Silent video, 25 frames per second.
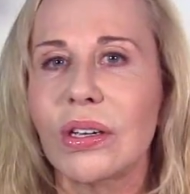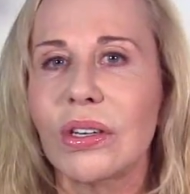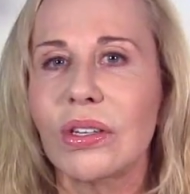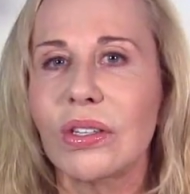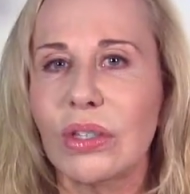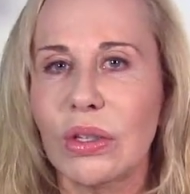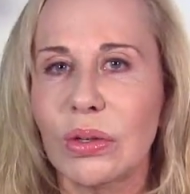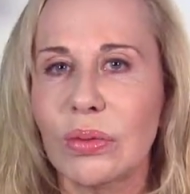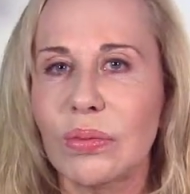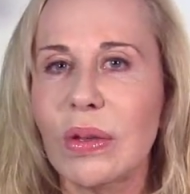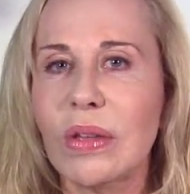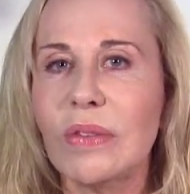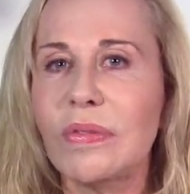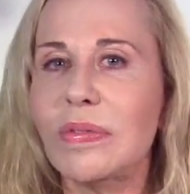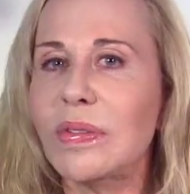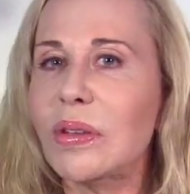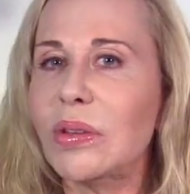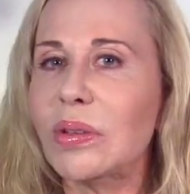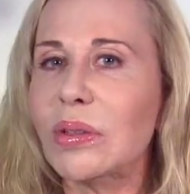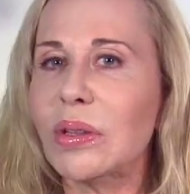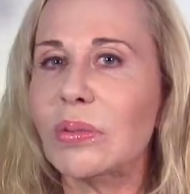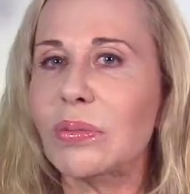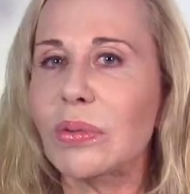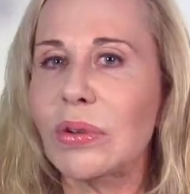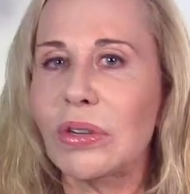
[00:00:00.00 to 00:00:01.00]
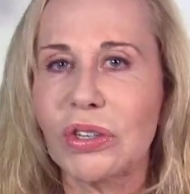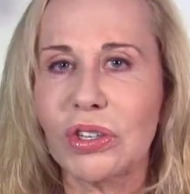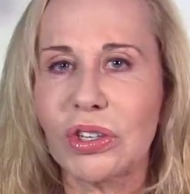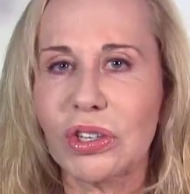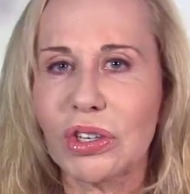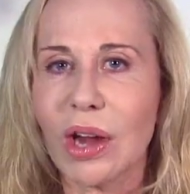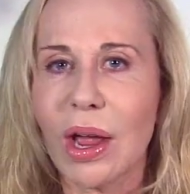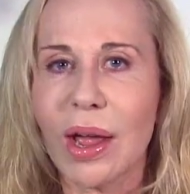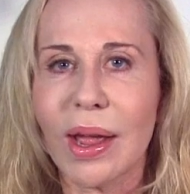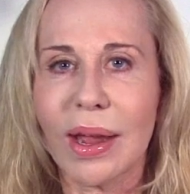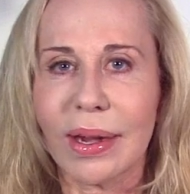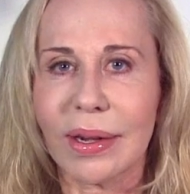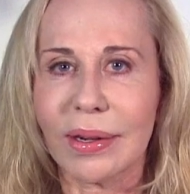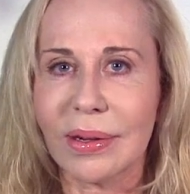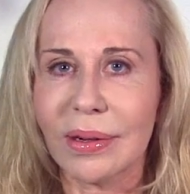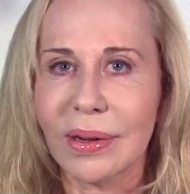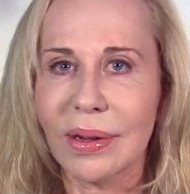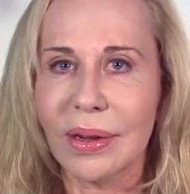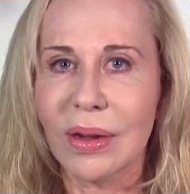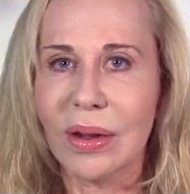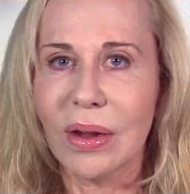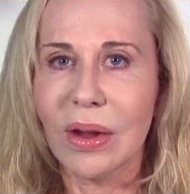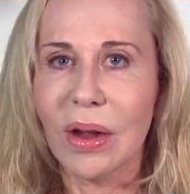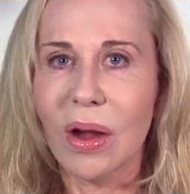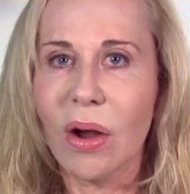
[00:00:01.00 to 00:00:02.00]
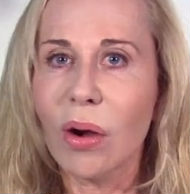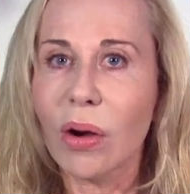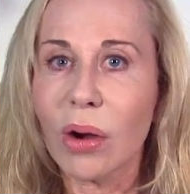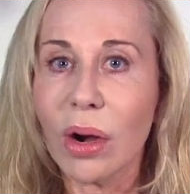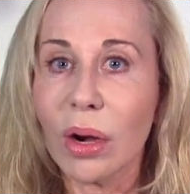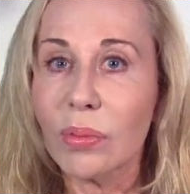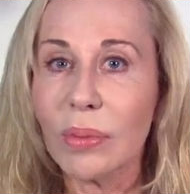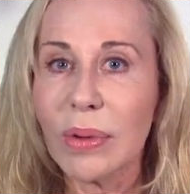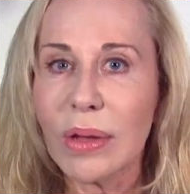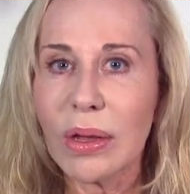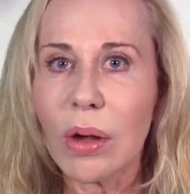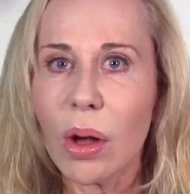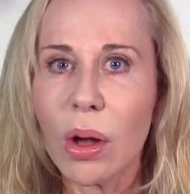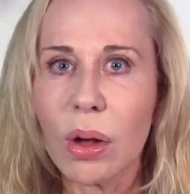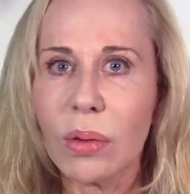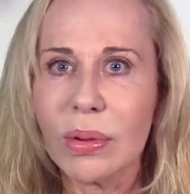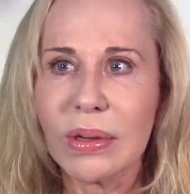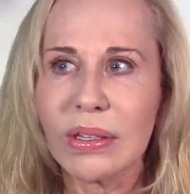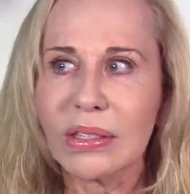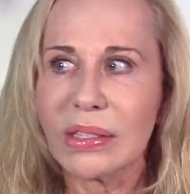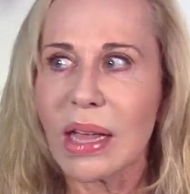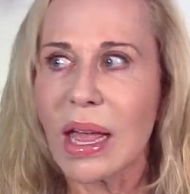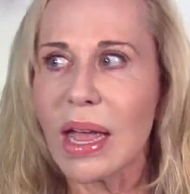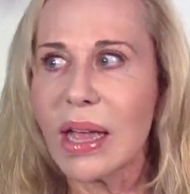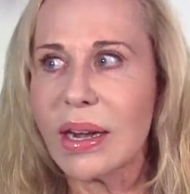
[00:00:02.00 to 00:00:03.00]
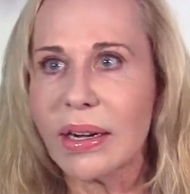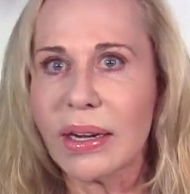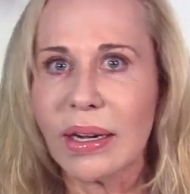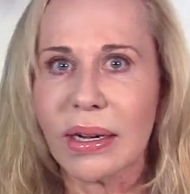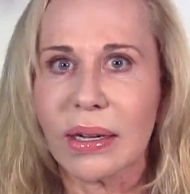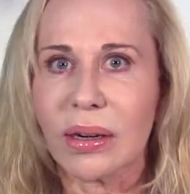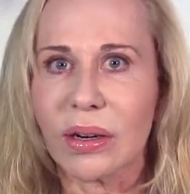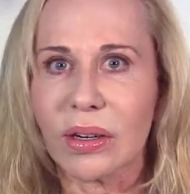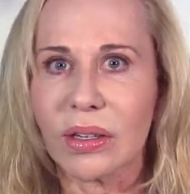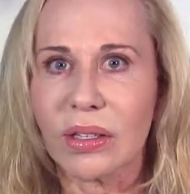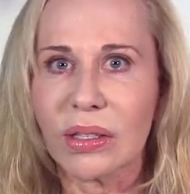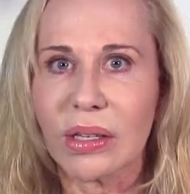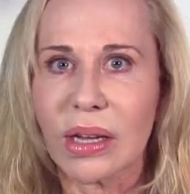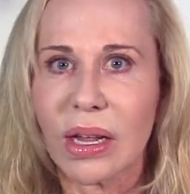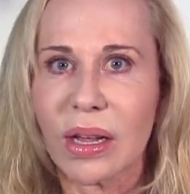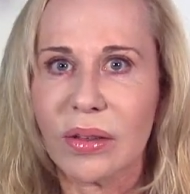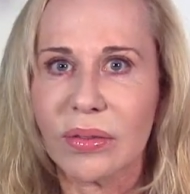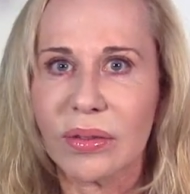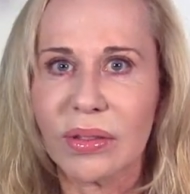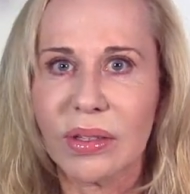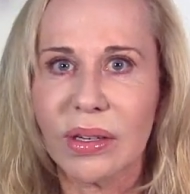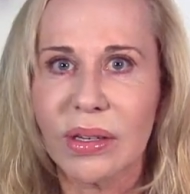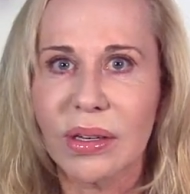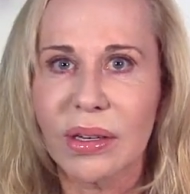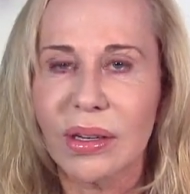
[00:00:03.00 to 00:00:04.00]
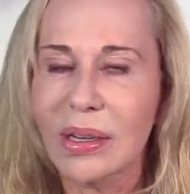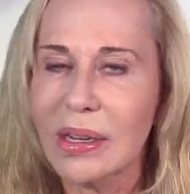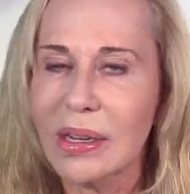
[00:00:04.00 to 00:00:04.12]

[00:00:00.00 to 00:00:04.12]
Do we feel that we shine? Or are we always editing ourselves?